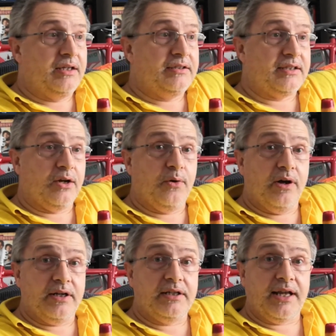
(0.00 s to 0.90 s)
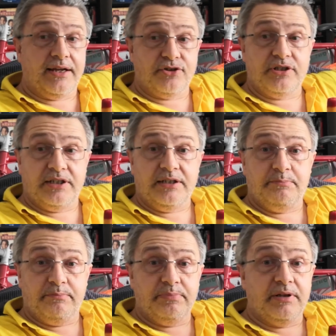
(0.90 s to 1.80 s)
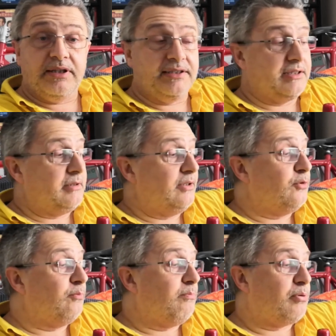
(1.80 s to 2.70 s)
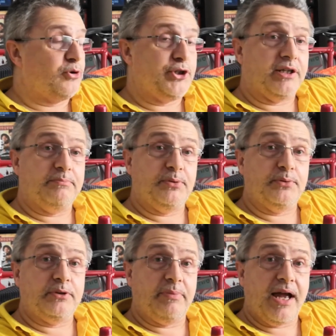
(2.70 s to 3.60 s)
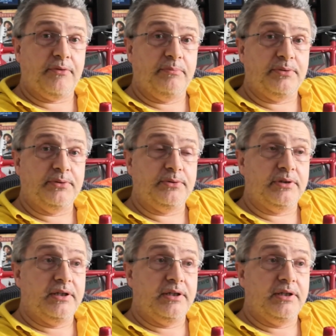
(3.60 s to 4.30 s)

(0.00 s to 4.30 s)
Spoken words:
so I can there's a little project board, a power board,